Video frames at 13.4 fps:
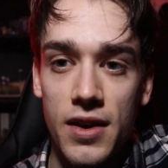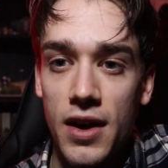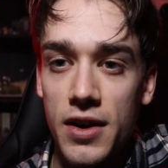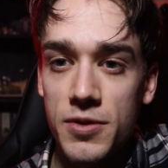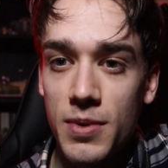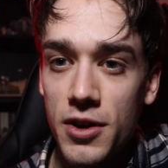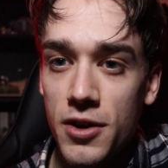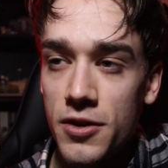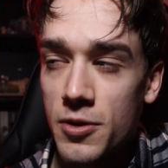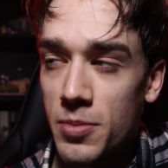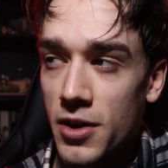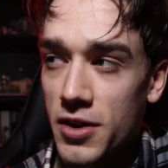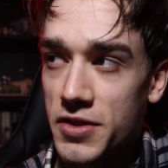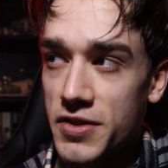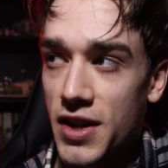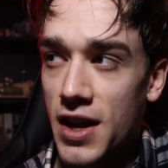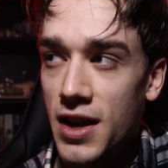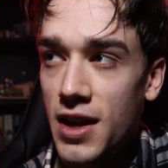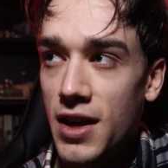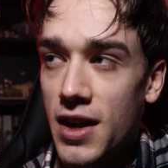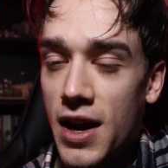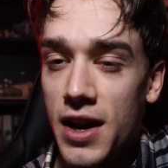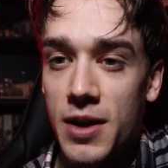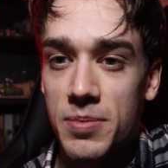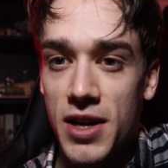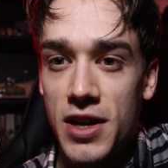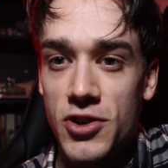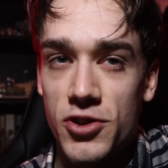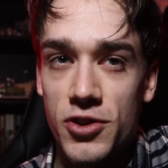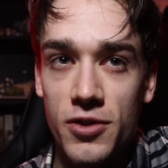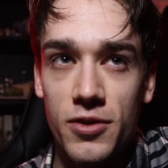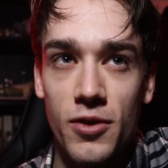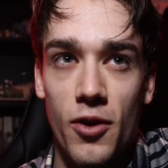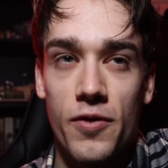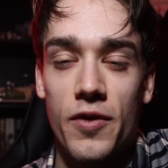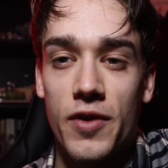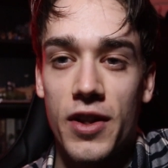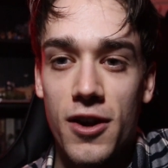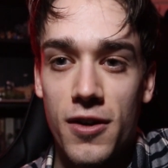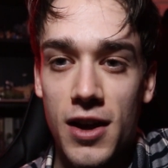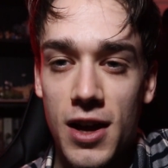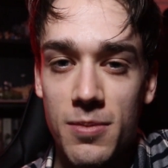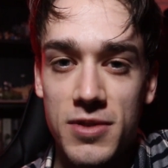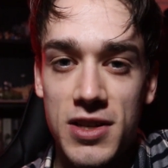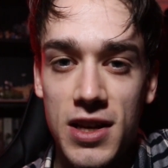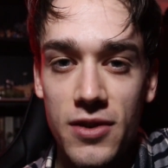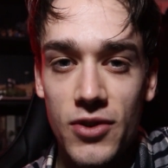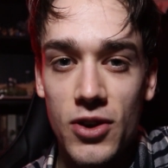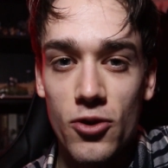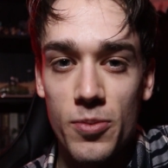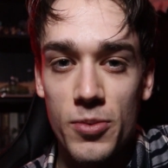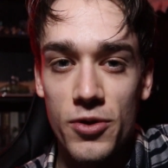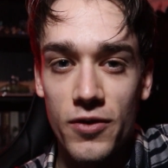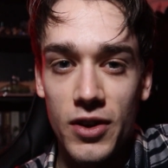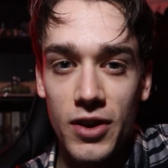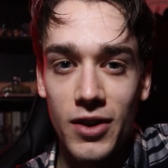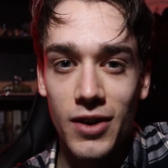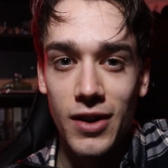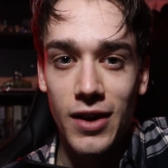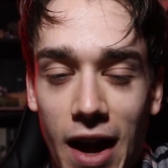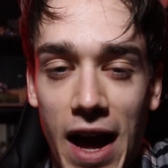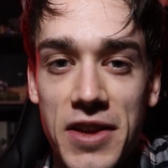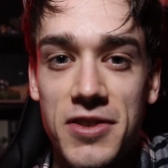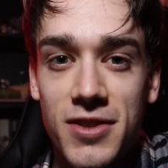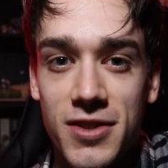Now, as we know in the past, any adaptation of a video game, TV or movie has